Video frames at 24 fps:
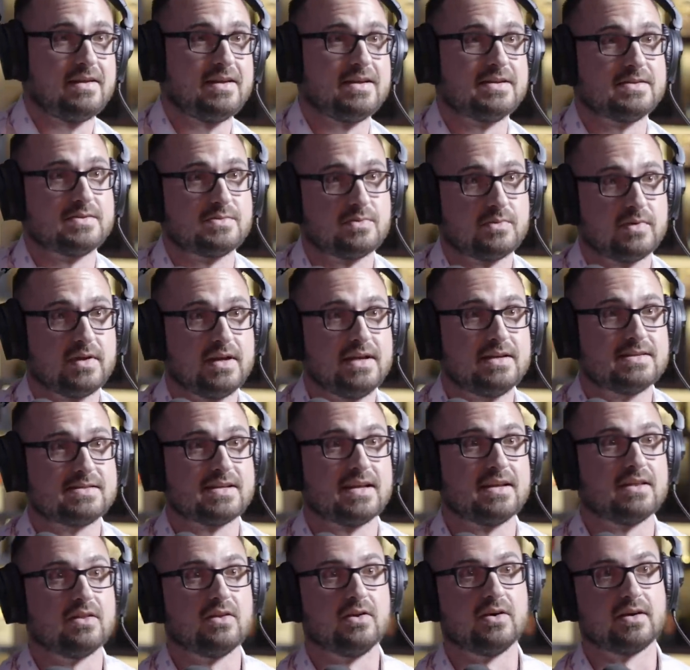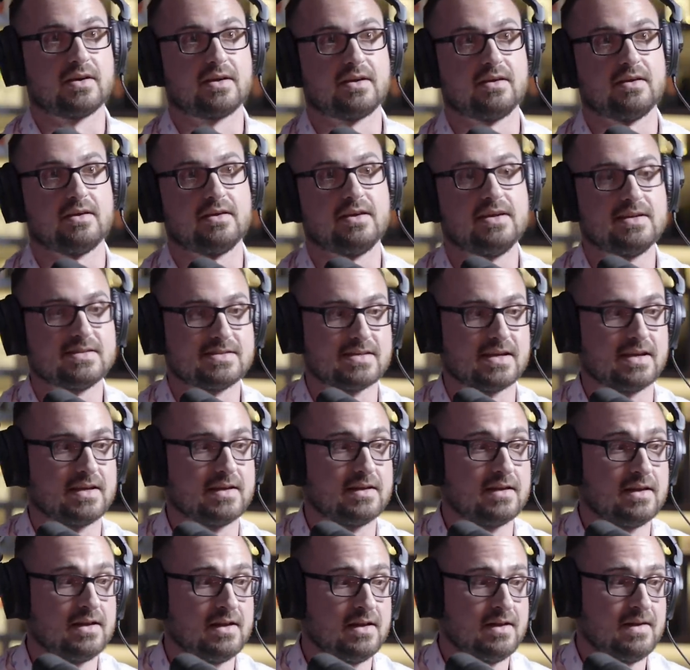Is he said, look, he
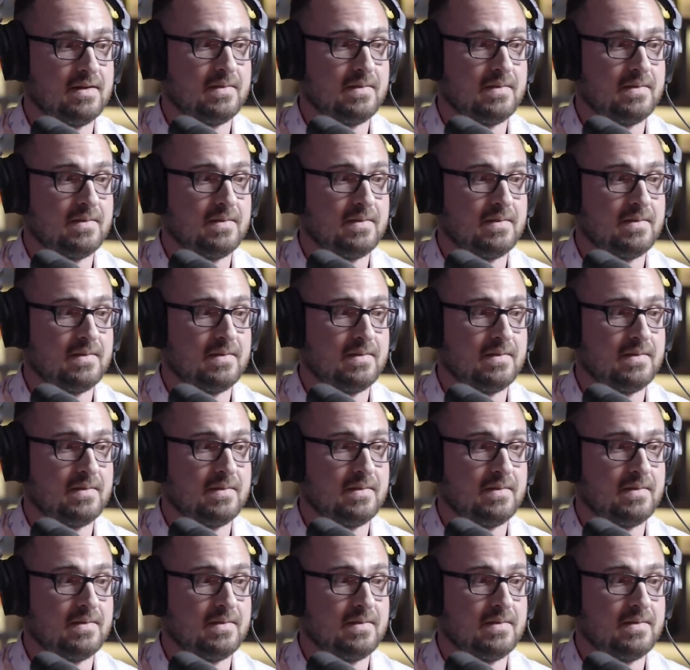said,